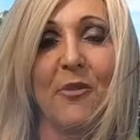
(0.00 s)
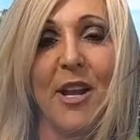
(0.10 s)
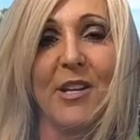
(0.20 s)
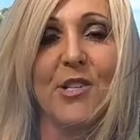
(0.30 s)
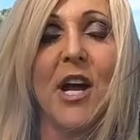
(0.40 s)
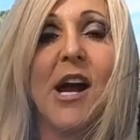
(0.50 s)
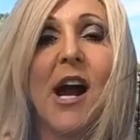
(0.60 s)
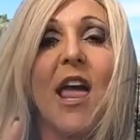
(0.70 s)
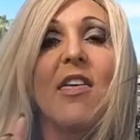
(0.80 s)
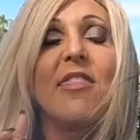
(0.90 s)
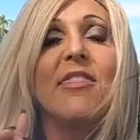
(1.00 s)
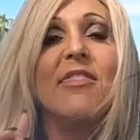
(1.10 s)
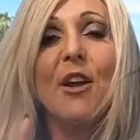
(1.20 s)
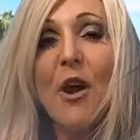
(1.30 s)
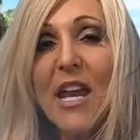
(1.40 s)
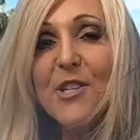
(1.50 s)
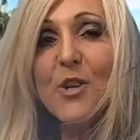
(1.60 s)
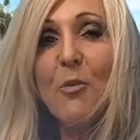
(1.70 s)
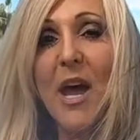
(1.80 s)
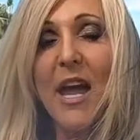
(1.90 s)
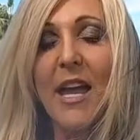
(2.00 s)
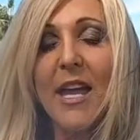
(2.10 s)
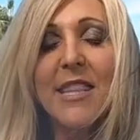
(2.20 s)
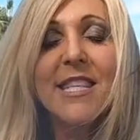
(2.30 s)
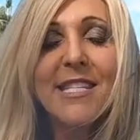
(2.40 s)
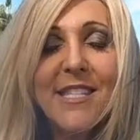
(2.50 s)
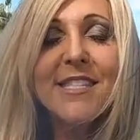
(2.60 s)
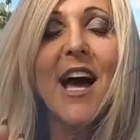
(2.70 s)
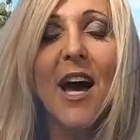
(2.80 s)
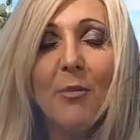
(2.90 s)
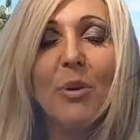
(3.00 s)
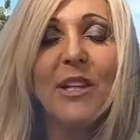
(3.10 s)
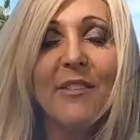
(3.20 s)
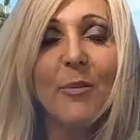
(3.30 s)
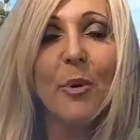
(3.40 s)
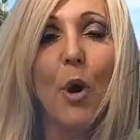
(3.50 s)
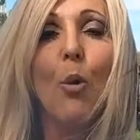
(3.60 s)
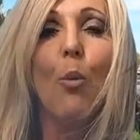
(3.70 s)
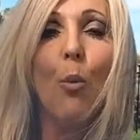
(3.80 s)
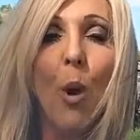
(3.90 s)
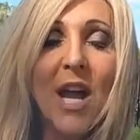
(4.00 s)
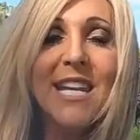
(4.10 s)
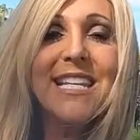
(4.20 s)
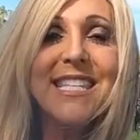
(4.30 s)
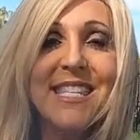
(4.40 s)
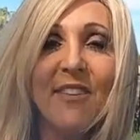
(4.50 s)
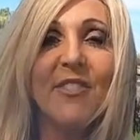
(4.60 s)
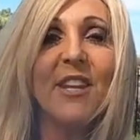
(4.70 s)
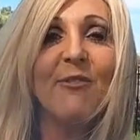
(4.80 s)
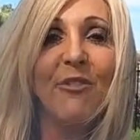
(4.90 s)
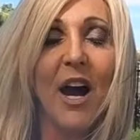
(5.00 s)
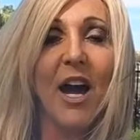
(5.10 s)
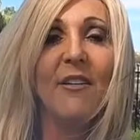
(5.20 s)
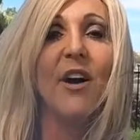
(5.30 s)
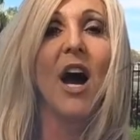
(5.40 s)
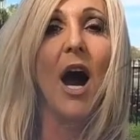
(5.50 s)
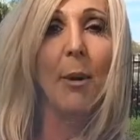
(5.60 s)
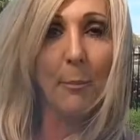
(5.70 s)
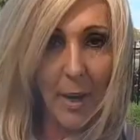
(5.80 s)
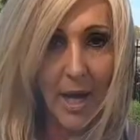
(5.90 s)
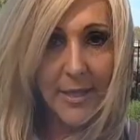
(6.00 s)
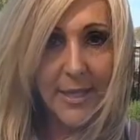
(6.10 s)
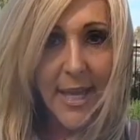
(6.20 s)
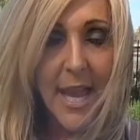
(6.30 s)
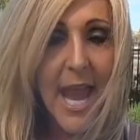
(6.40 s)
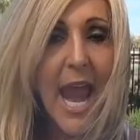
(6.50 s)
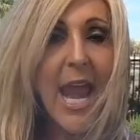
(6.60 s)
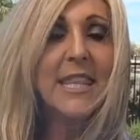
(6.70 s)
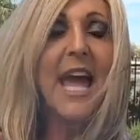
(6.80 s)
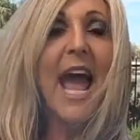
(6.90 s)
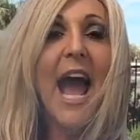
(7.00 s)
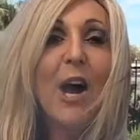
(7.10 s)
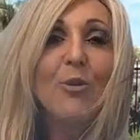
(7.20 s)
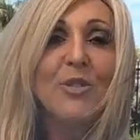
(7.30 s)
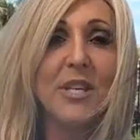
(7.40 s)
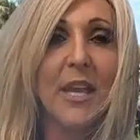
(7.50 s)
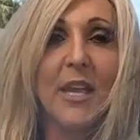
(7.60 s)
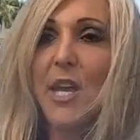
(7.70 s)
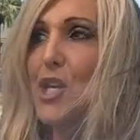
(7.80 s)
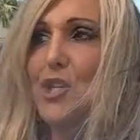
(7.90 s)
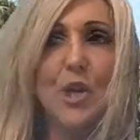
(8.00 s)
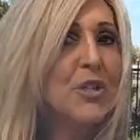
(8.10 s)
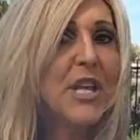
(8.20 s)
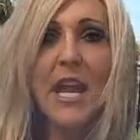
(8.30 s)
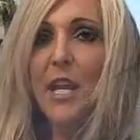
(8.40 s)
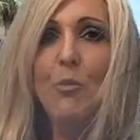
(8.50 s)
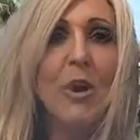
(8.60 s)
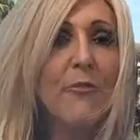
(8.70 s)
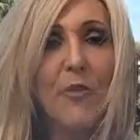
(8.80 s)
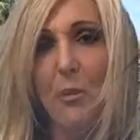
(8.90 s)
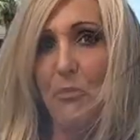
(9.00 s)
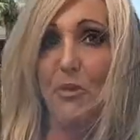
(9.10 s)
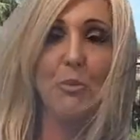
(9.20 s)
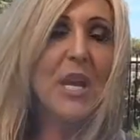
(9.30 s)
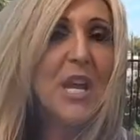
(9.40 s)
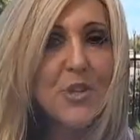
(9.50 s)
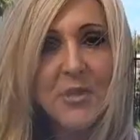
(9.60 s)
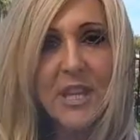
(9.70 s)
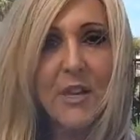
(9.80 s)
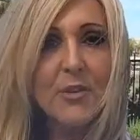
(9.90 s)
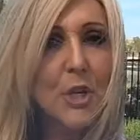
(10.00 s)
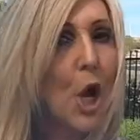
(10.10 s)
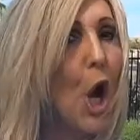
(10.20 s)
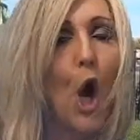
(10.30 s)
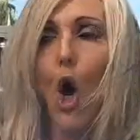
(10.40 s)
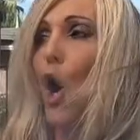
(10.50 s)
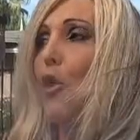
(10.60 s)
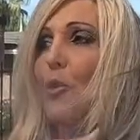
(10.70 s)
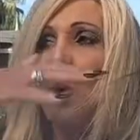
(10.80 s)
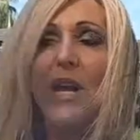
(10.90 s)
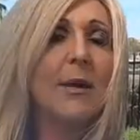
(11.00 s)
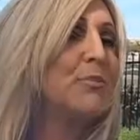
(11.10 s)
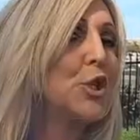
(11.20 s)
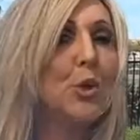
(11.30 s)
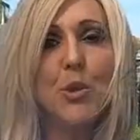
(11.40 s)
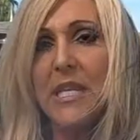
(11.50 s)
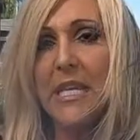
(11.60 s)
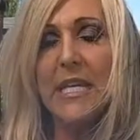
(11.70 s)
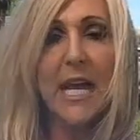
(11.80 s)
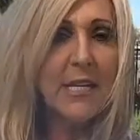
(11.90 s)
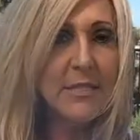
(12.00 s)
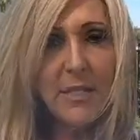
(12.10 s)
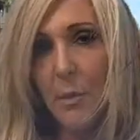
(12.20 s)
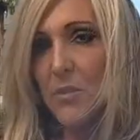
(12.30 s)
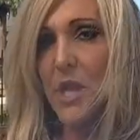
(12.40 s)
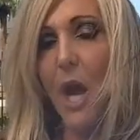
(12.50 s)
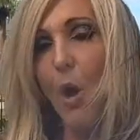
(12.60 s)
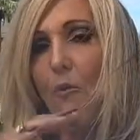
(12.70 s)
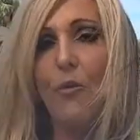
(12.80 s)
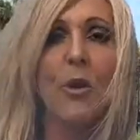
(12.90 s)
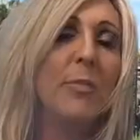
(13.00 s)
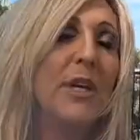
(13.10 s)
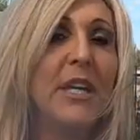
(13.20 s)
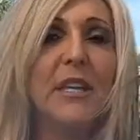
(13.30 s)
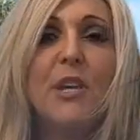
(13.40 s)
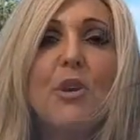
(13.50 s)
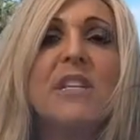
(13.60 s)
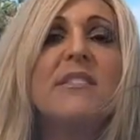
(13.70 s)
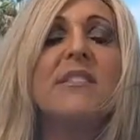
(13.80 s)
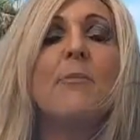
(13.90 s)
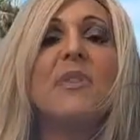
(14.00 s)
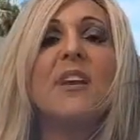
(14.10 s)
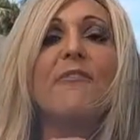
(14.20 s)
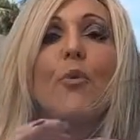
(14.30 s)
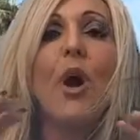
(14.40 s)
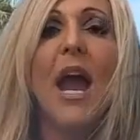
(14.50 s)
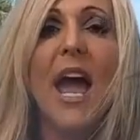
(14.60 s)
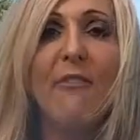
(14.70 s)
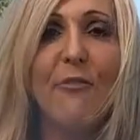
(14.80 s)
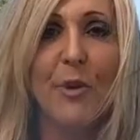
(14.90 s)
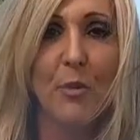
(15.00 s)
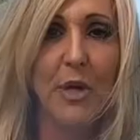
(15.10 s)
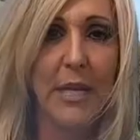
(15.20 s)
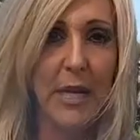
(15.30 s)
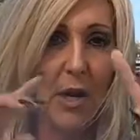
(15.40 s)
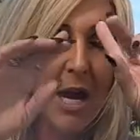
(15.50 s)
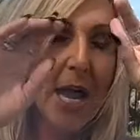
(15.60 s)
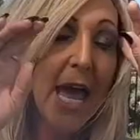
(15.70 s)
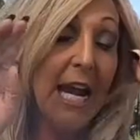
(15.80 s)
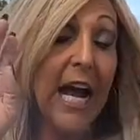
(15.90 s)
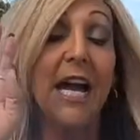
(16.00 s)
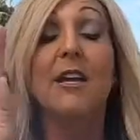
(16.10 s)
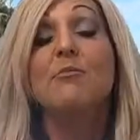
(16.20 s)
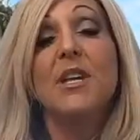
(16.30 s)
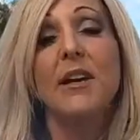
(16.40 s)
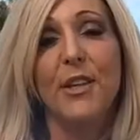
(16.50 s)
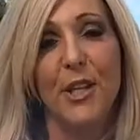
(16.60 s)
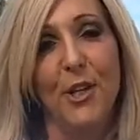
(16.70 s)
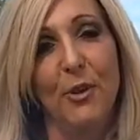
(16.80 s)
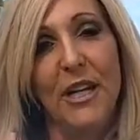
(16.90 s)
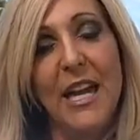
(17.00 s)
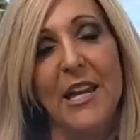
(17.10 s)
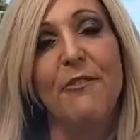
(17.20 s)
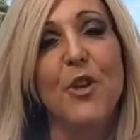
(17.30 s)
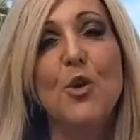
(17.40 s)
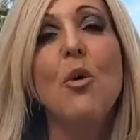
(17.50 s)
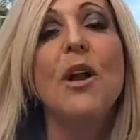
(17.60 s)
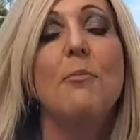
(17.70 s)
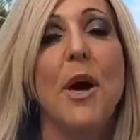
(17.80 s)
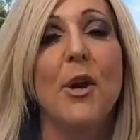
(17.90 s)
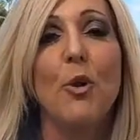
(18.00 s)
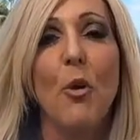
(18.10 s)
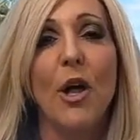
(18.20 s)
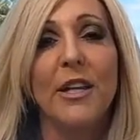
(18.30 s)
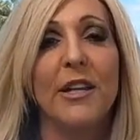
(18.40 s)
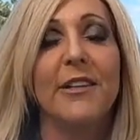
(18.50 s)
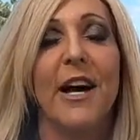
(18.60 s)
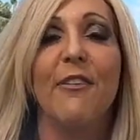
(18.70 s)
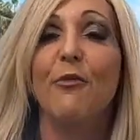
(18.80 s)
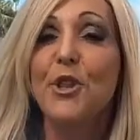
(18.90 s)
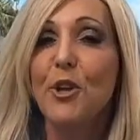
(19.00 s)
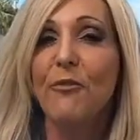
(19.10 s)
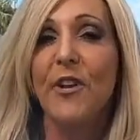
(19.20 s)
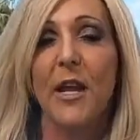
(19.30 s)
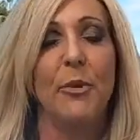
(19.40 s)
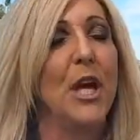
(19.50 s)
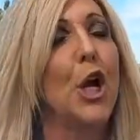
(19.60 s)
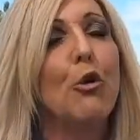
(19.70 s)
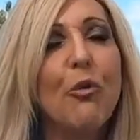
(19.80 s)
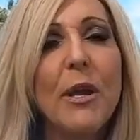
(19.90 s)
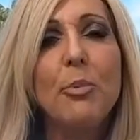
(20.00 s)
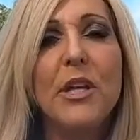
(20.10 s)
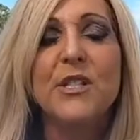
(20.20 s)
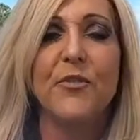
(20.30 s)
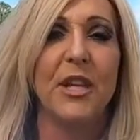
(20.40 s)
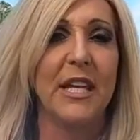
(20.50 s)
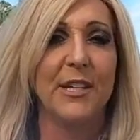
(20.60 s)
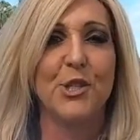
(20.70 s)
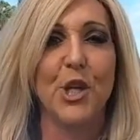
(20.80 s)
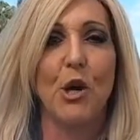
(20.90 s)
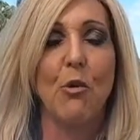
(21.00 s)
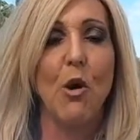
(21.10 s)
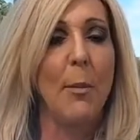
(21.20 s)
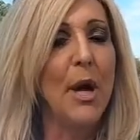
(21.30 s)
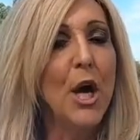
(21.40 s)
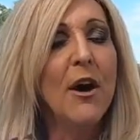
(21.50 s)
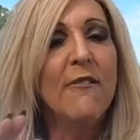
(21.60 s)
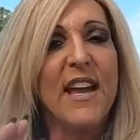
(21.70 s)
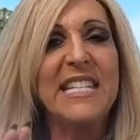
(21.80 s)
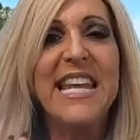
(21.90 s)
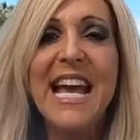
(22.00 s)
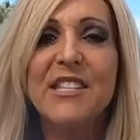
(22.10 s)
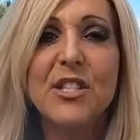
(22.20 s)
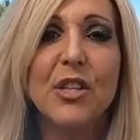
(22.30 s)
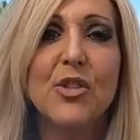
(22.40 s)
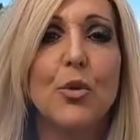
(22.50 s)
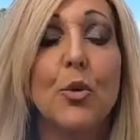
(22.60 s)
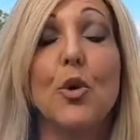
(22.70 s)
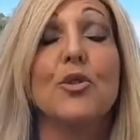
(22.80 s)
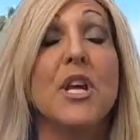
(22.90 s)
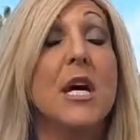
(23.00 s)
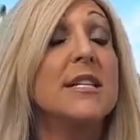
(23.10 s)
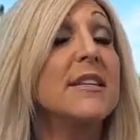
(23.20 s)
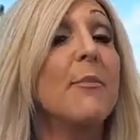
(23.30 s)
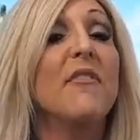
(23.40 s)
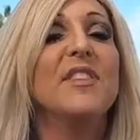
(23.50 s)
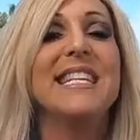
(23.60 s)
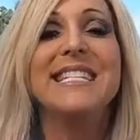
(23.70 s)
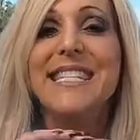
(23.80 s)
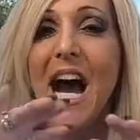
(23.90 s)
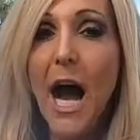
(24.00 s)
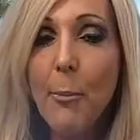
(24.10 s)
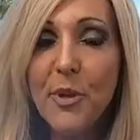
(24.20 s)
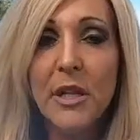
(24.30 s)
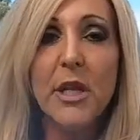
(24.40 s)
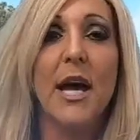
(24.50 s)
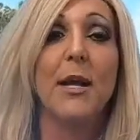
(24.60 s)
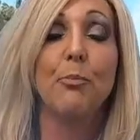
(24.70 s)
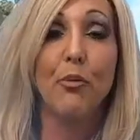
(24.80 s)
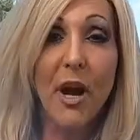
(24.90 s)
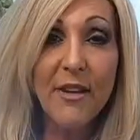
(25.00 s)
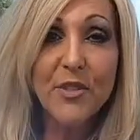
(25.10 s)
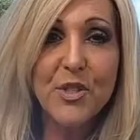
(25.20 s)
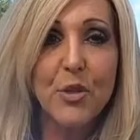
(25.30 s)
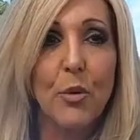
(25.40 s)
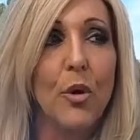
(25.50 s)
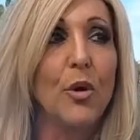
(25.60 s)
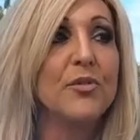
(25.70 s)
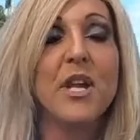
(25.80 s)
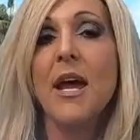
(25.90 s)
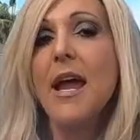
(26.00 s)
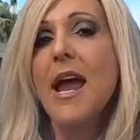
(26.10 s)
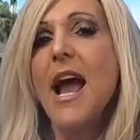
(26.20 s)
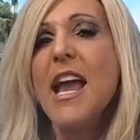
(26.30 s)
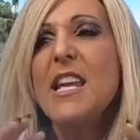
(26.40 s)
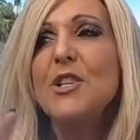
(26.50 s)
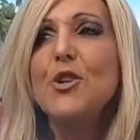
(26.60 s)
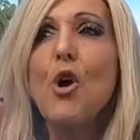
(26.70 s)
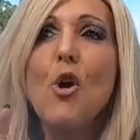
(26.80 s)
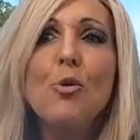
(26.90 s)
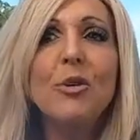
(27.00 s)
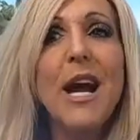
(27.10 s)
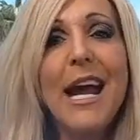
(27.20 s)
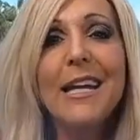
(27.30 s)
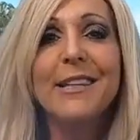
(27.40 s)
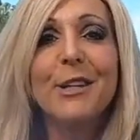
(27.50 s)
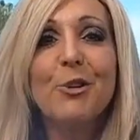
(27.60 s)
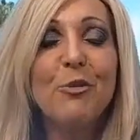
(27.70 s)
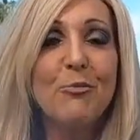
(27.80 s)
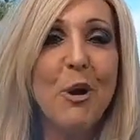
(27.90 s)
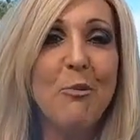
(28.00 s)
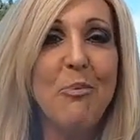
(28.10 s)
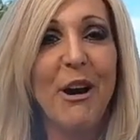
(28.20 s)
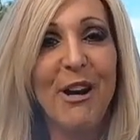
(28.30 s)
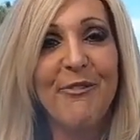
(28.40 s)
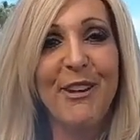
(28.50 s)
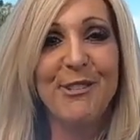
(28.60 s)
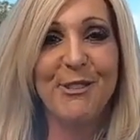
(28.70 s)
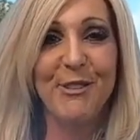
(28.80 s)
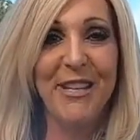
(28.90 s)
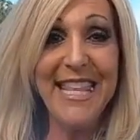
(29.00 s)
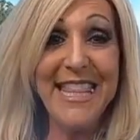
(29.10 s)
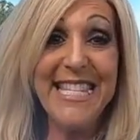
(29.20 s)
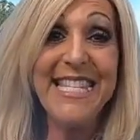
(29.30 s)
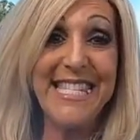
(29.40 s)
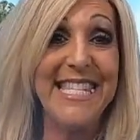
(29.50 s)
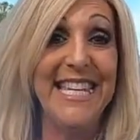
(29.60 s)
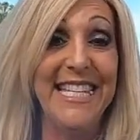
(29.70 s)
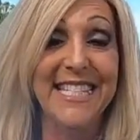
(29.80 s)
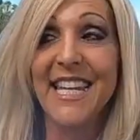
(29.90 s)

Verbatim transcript: Ranch. They're HOA, this is unbelievable. 175 a month. And the housing starts anywhere from 300,000 all the way up to the customs over a million. There is something for everyone here. And I am telling you again, if you want a better quality of life with your family, a great place for the kids to grow up, fantastic schools, some of the top of the line private schools in your own kind of little remote part of Arizona, this is it.